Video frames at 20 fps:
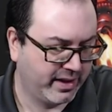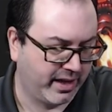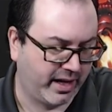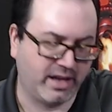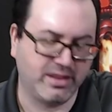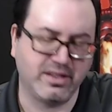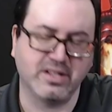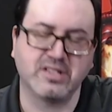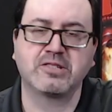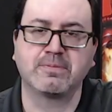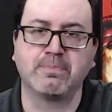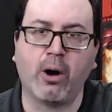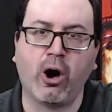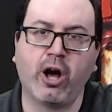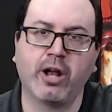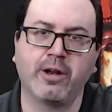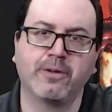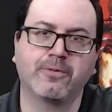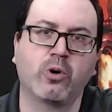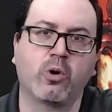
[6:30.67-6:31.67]
Uh, this
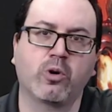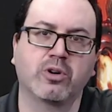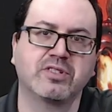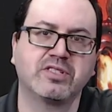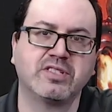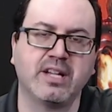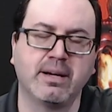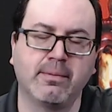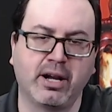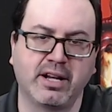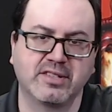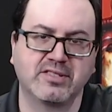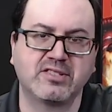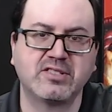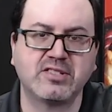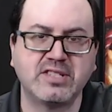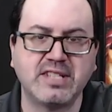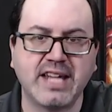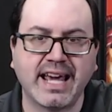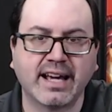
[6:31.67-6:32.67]
spawned, of course, Tim on a
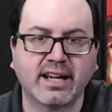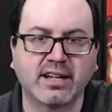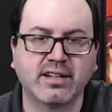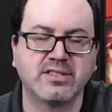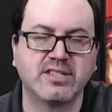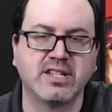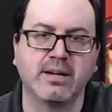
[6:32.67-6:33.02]
stick,